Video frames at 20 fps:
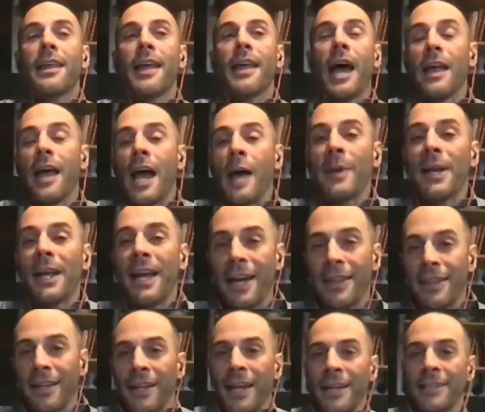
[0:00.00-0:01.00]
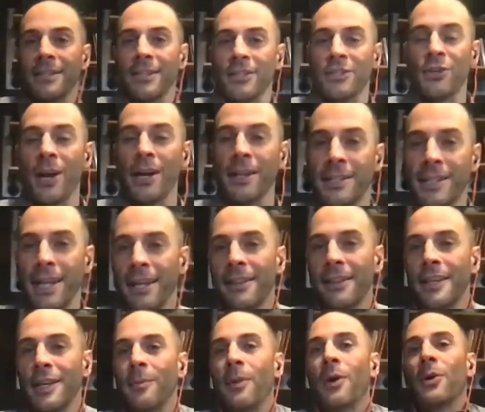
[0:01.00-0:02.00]
I'm a guy that likes to try to take
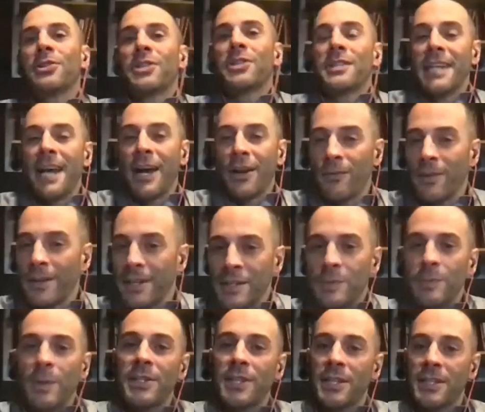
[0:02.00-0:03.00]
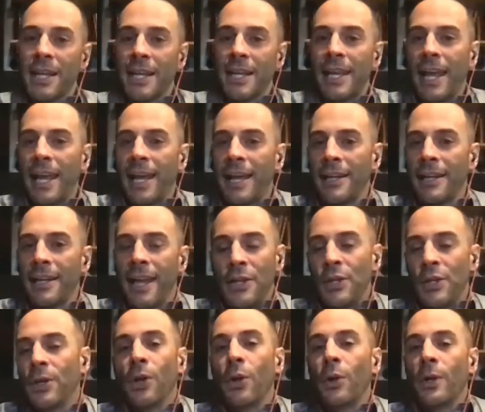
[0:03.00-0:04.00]
the emotions out of it as much as I can, and you can right.